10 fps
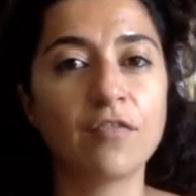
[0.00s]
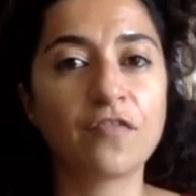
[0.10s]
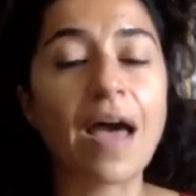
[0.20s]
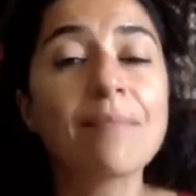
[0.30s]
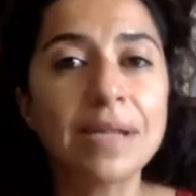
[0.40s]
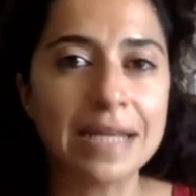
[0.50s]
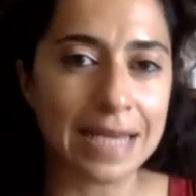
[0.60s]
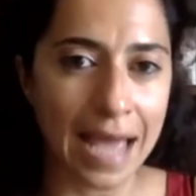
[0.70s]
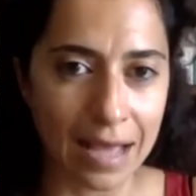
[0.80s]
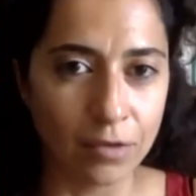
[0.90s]

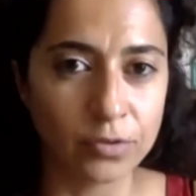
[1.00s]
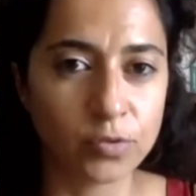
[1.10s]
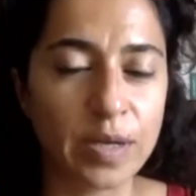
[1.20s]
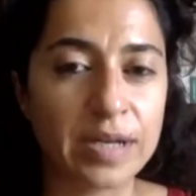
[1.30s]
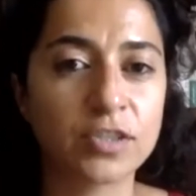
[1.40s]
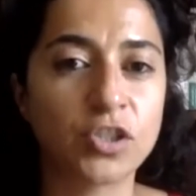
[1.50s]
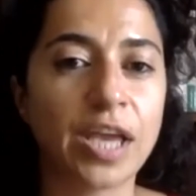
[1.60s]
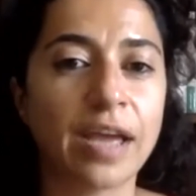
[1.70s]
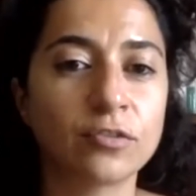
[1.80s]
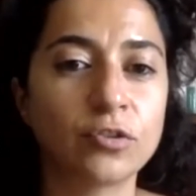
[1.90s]
family house where she had